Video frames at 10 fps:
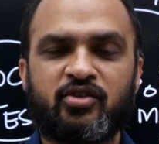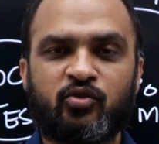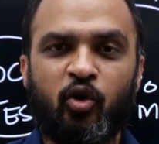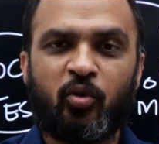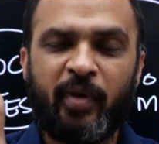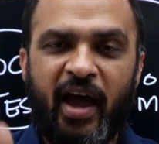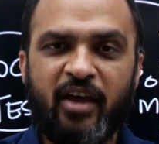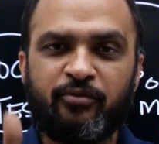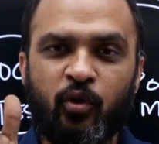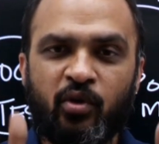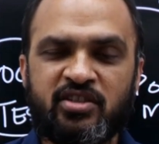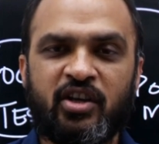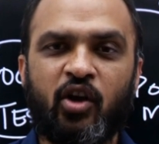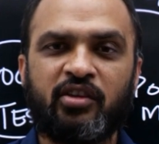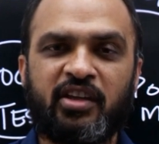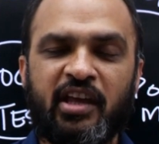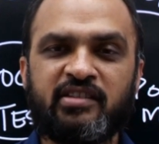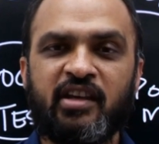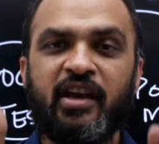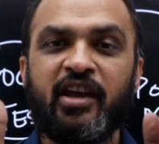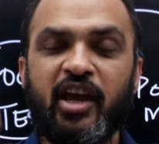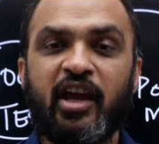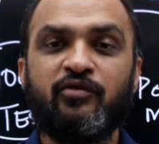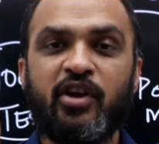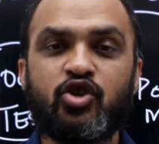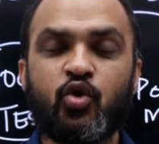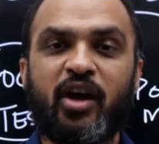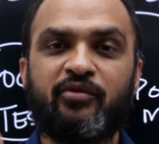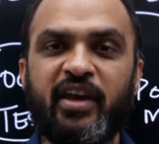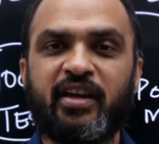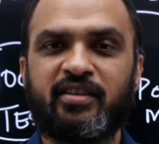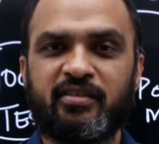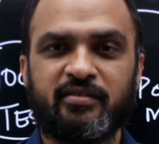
test score by focusing on things in which you are weak.